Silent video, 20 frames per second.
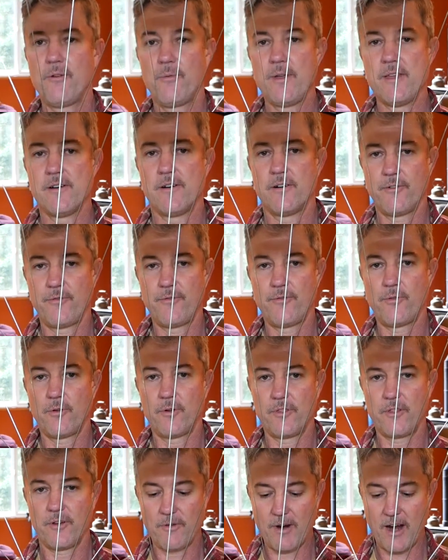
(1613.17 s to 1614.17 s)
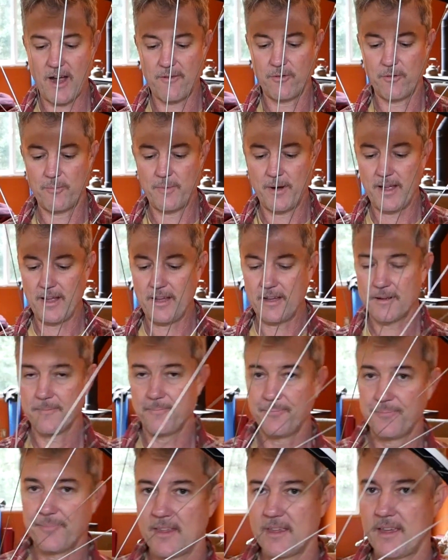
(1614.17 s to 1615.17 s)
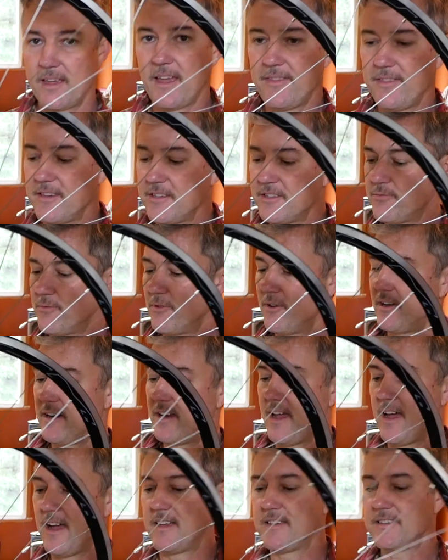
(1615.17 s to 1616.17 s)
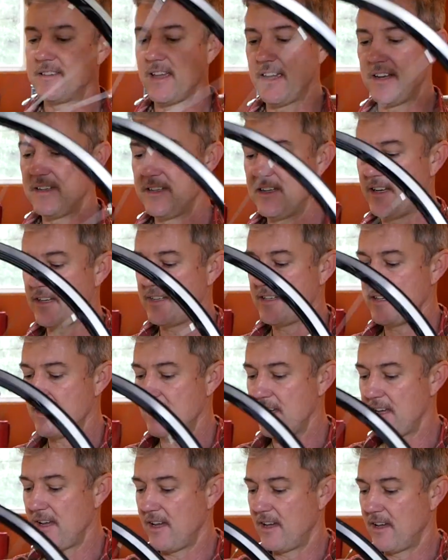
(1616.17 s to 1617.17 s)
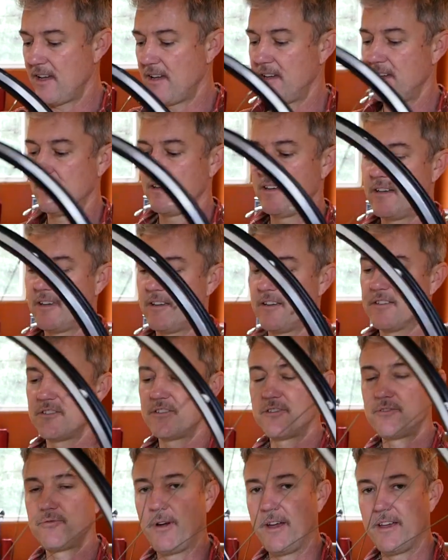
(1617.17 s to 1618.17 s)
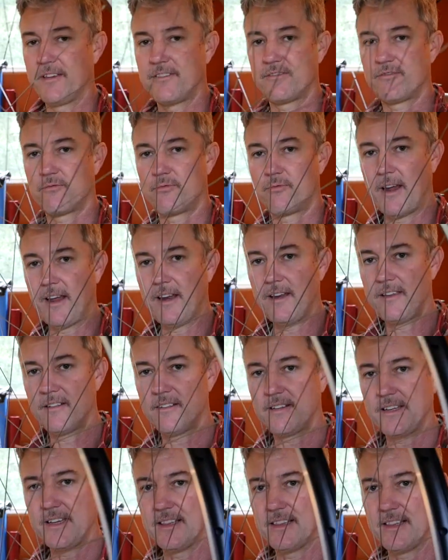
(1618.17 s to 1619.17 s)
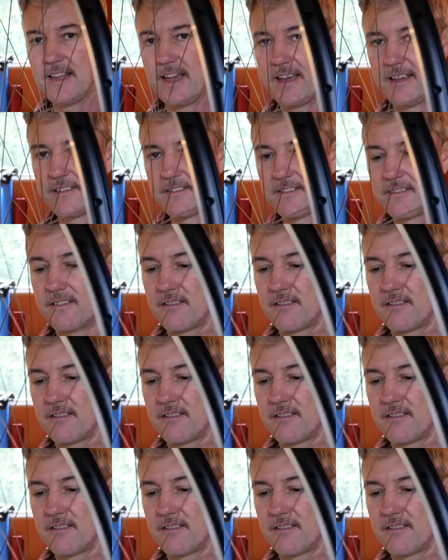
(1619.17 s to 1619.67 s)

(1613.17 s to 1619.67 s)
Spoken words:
wheel for the gravel bike. And this one has a DT Swiss radially laced